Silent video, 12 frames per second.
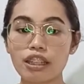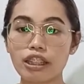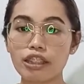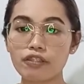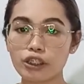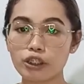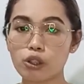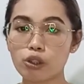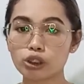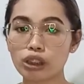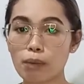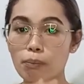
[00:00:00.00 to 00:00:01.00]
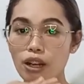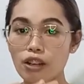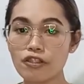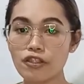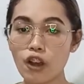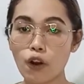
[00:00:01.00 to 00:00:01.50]
if it goes
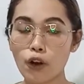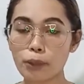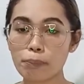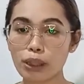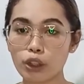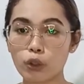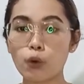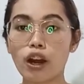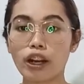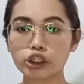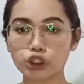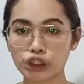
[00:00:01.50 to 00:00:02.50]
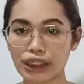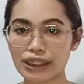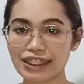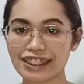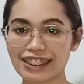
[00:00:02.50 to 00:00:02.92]
above or below our chest.